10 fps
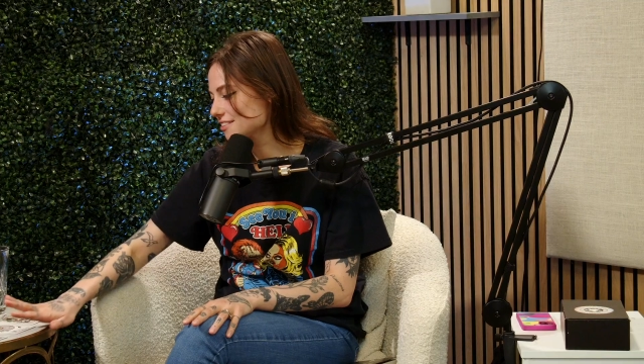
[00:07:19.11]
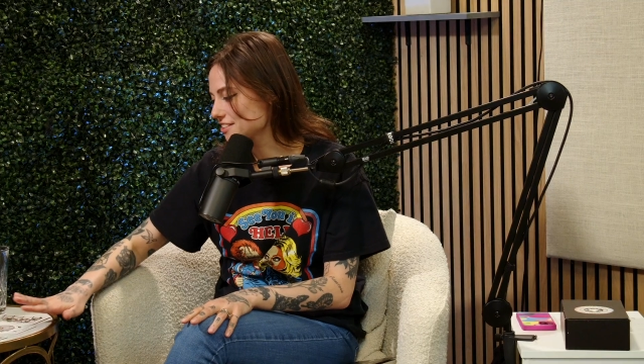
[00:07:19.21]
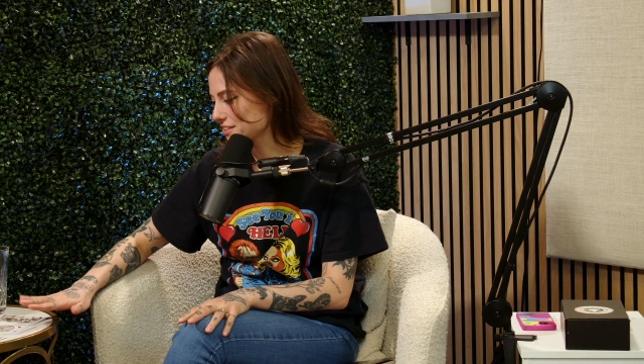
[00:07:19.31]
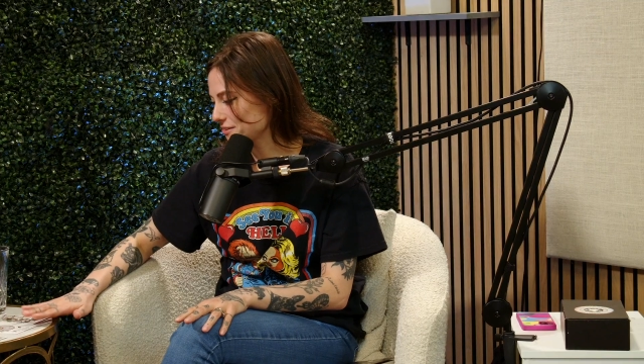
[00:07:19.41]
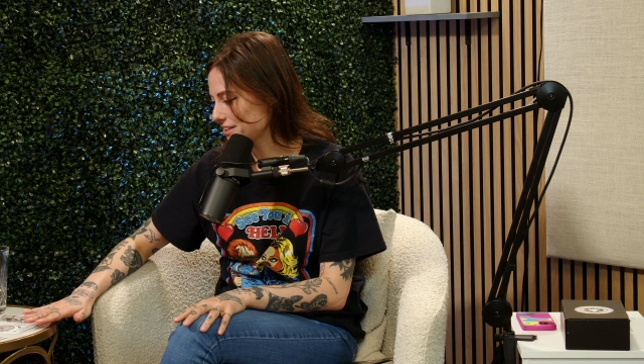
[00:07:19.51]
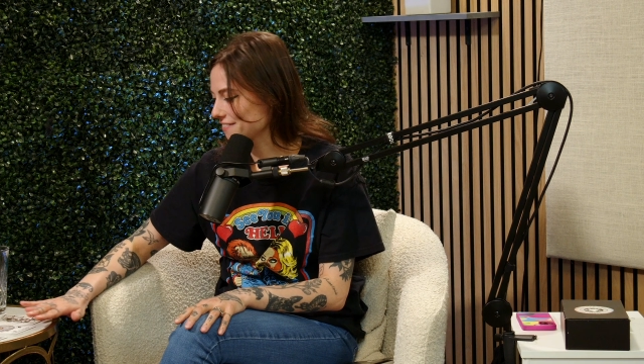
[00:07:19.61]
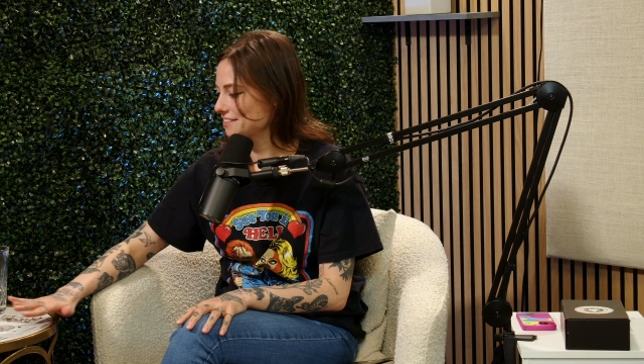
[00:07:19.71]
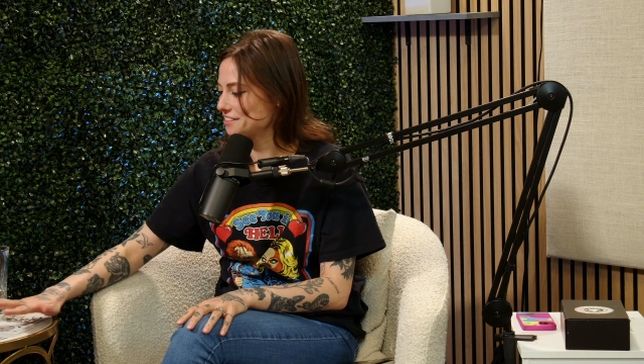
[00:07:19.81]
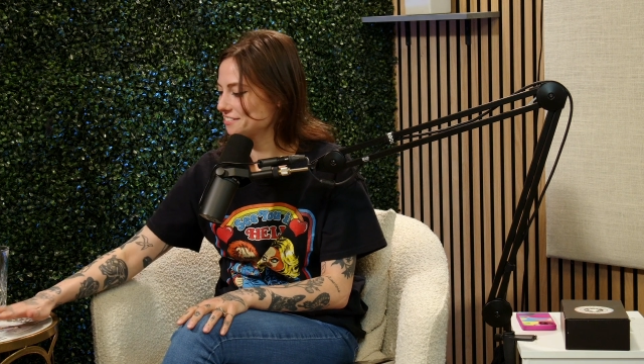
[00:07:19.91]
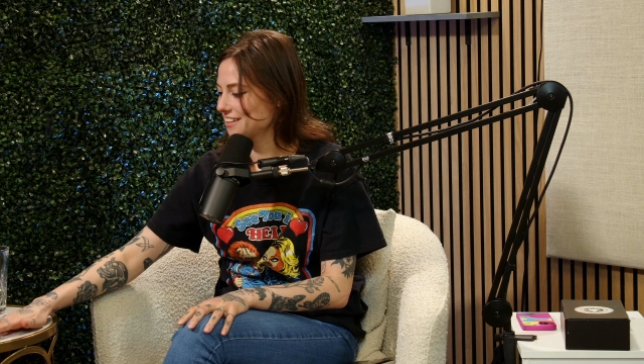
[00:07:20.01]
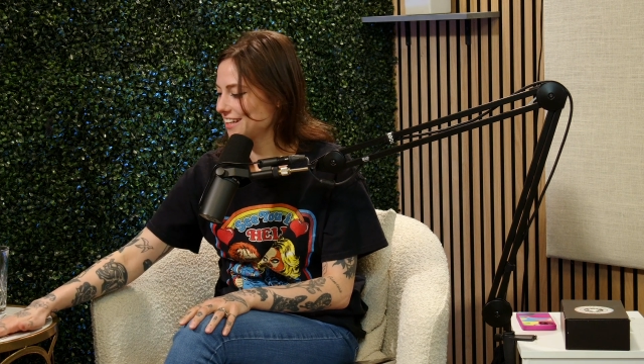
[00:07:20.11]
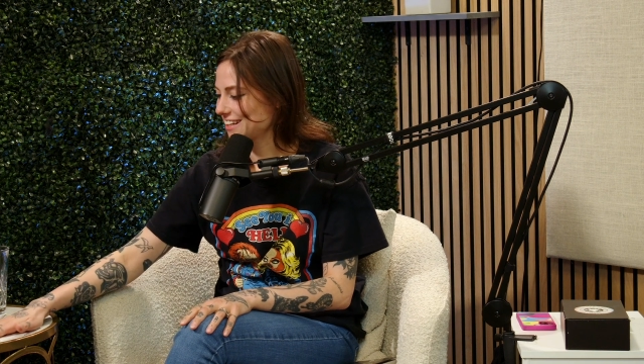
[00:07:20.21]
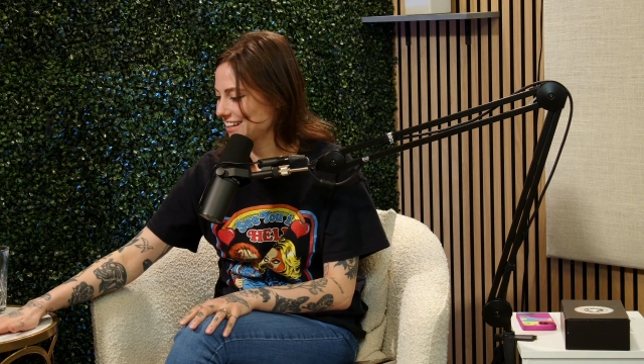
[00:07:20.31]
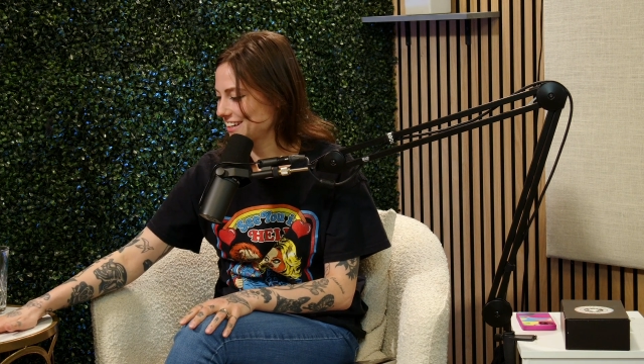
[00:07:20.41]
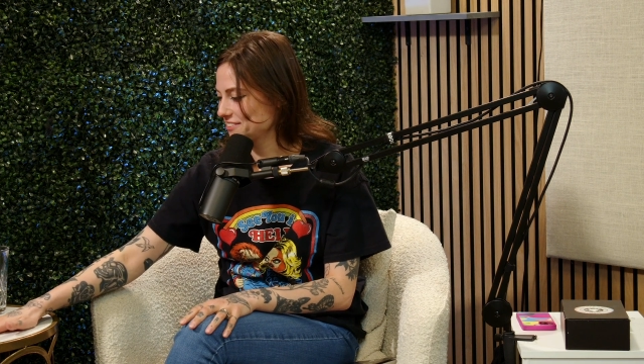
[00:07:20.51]
Let's just go with the original.
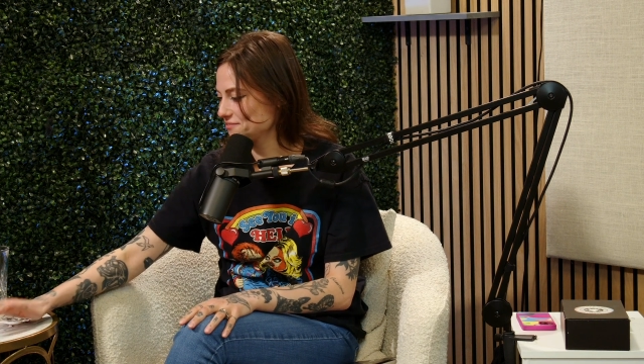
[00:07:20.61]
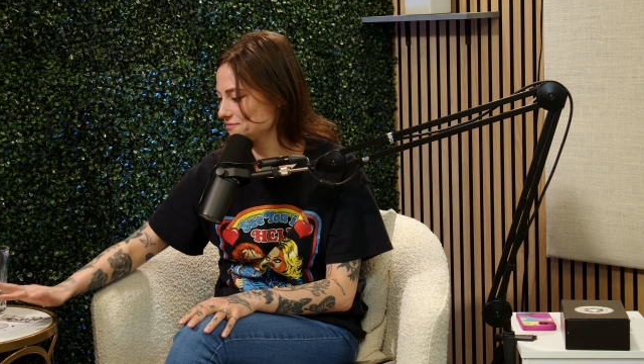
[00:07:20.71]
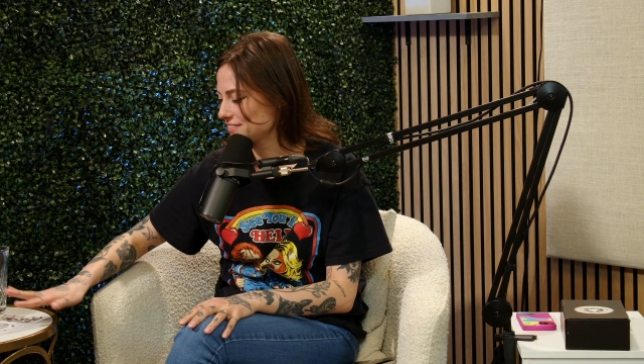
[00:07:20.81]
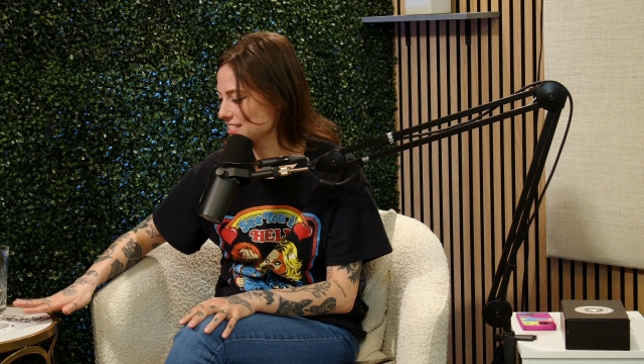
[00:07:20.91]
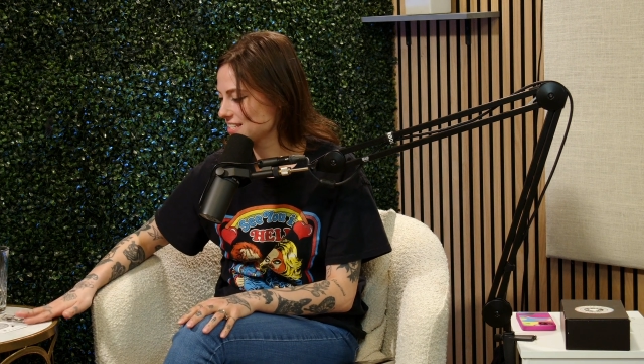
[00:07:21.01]
Yeah. Okay.